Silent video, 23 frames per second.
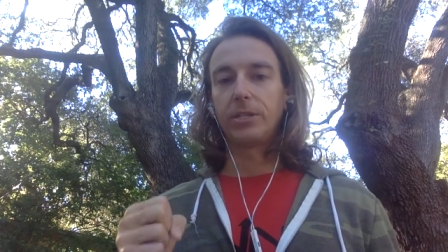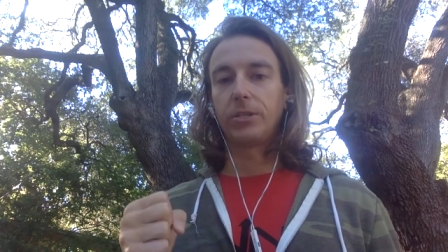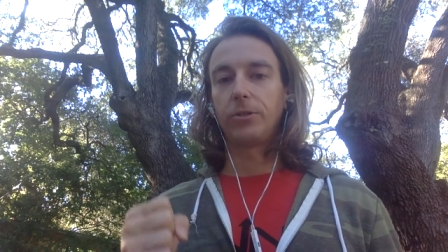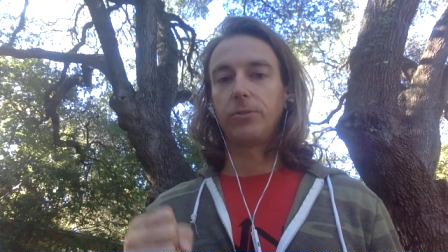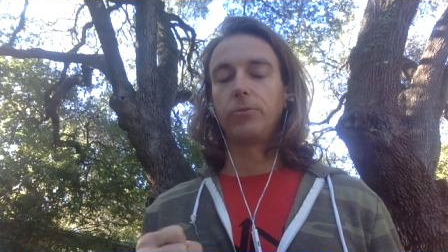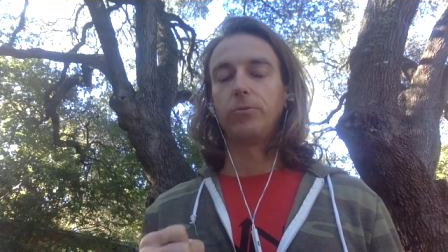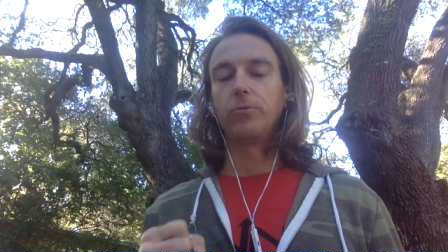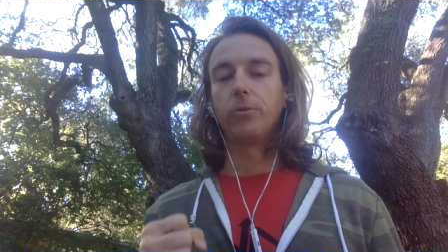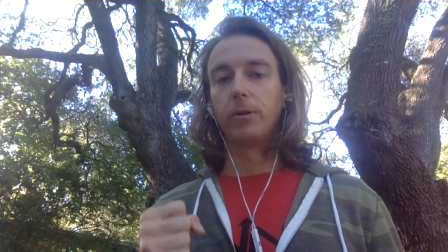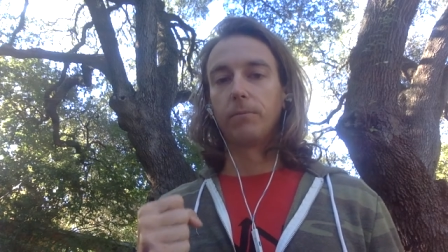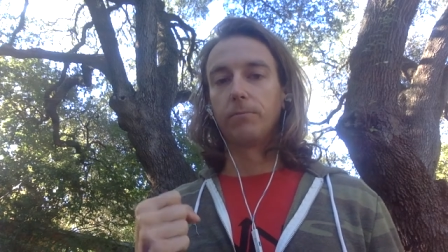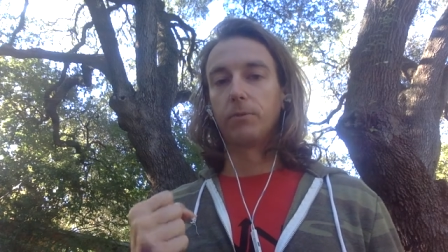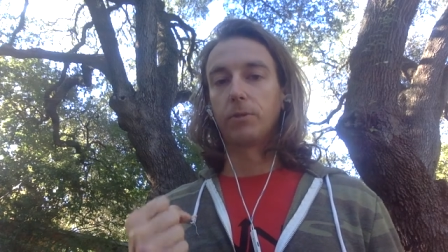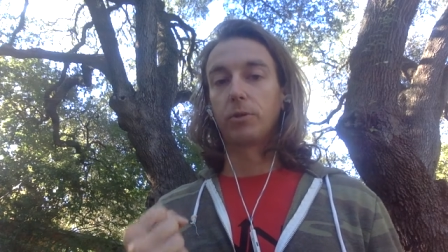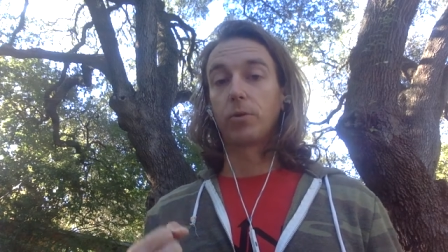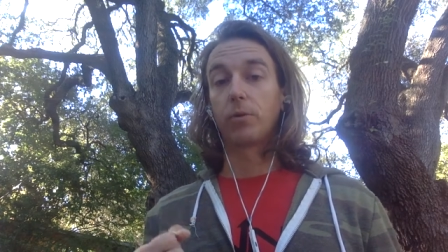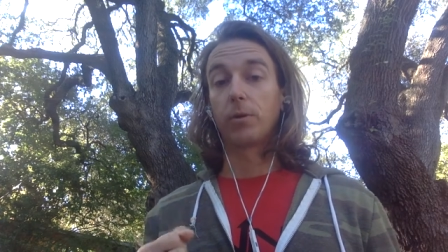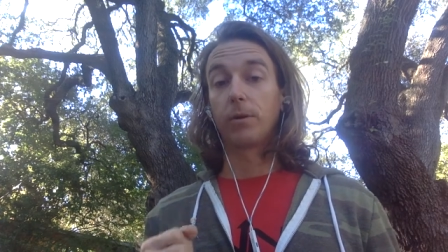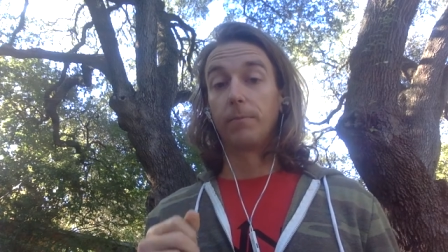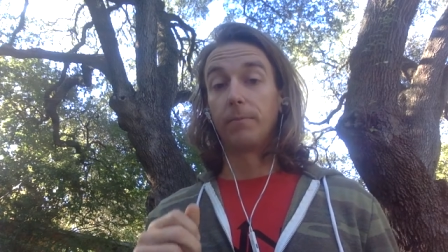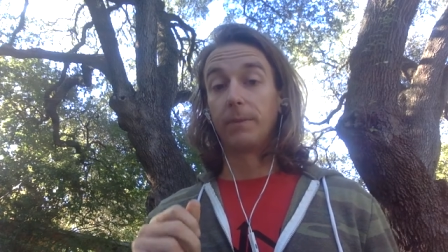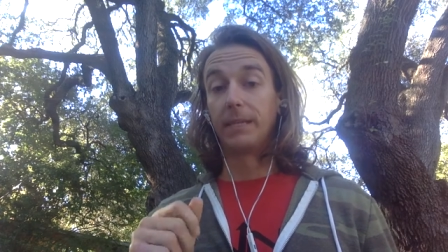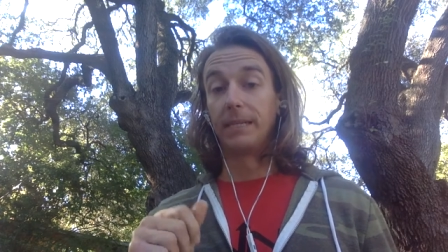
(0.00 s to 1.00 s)
to
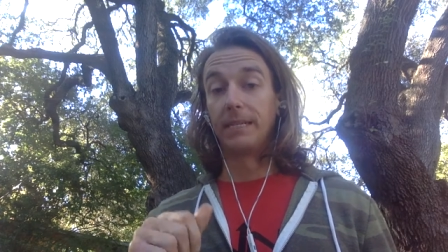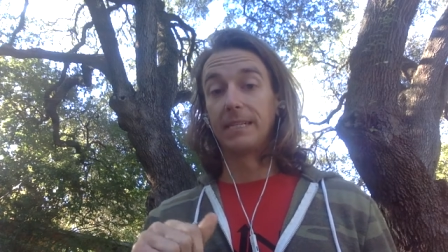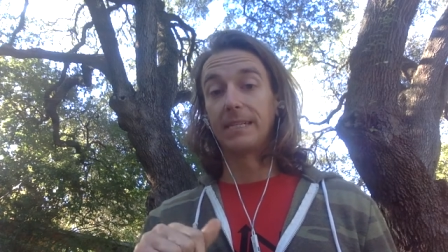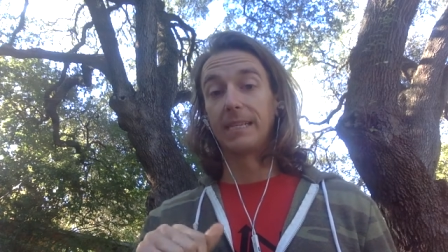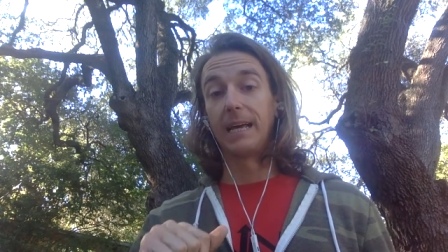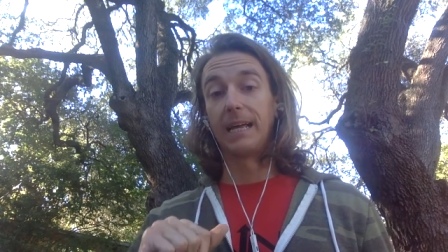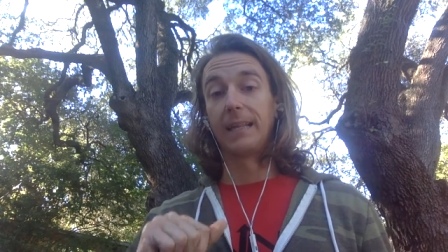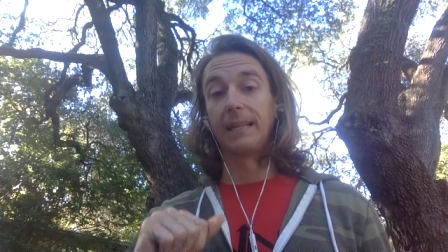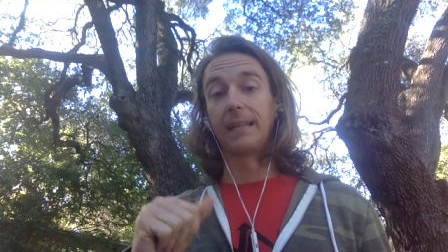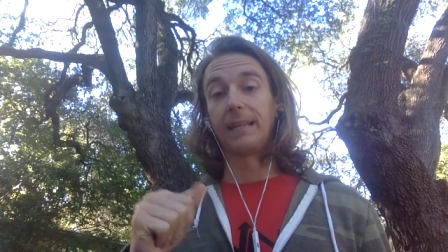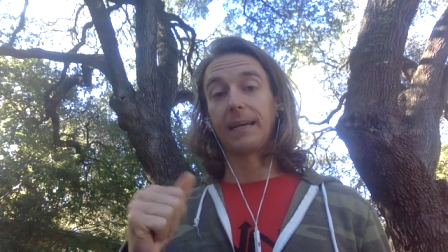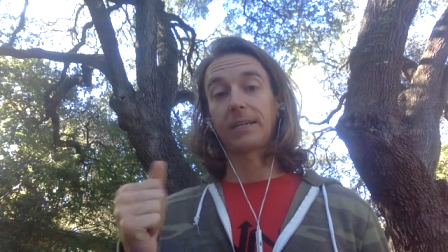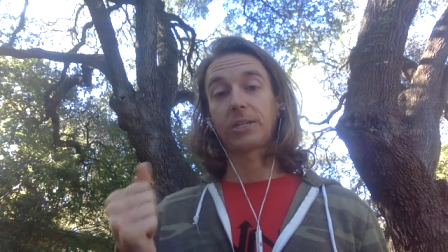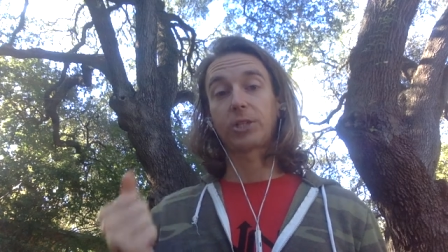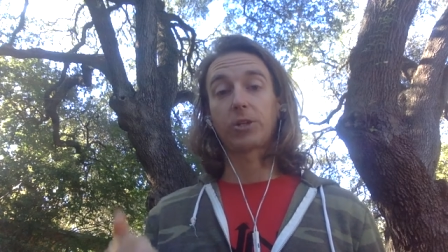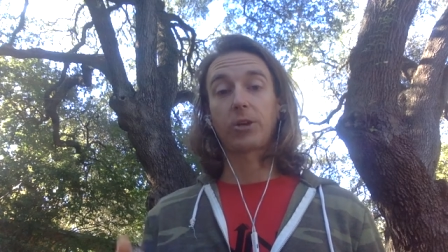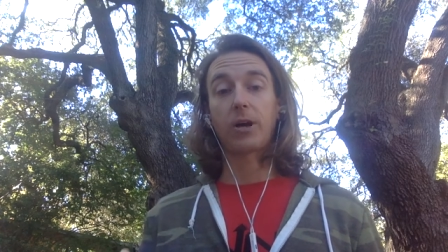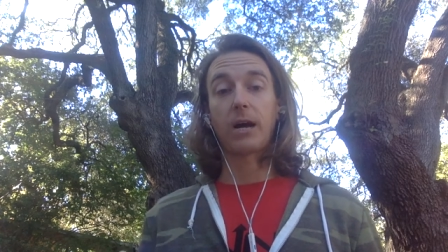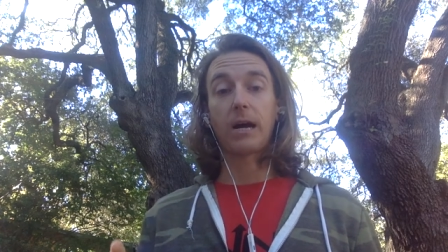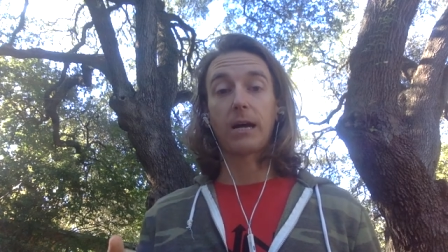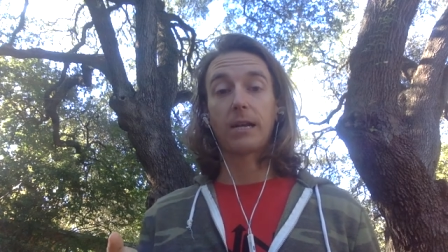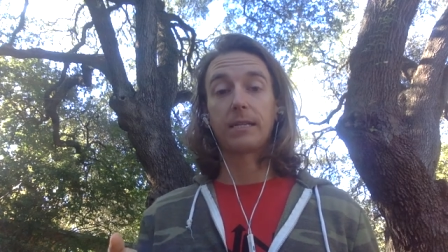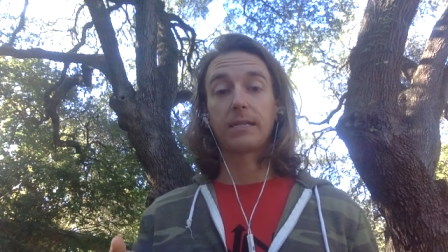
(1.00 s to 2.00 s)
absorb these
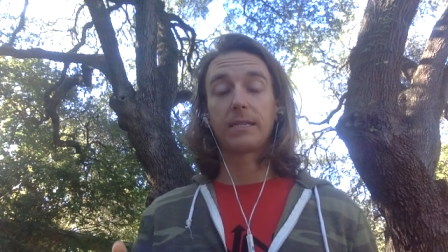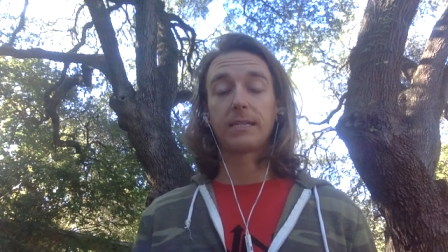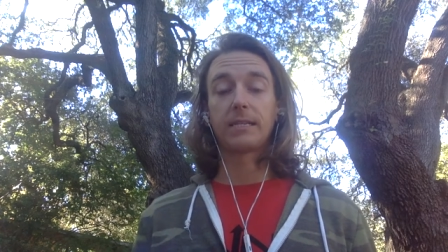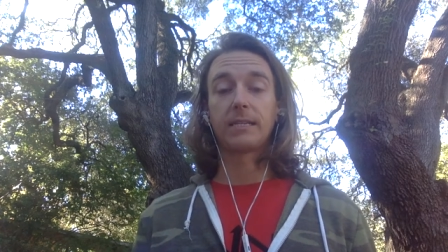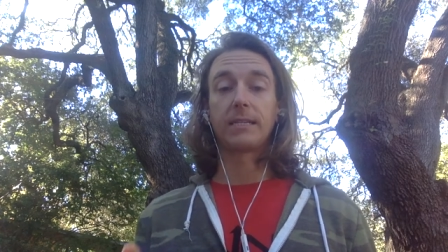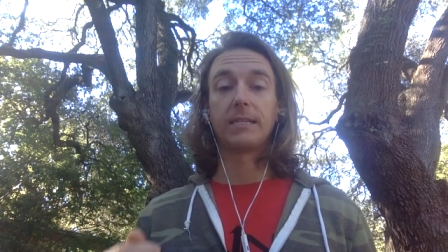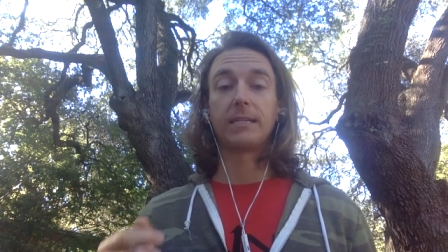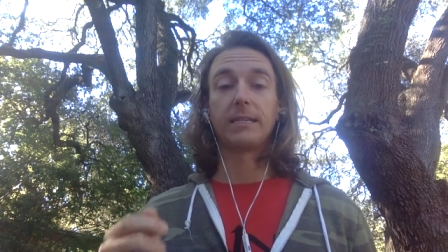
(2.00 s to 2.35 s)
electrons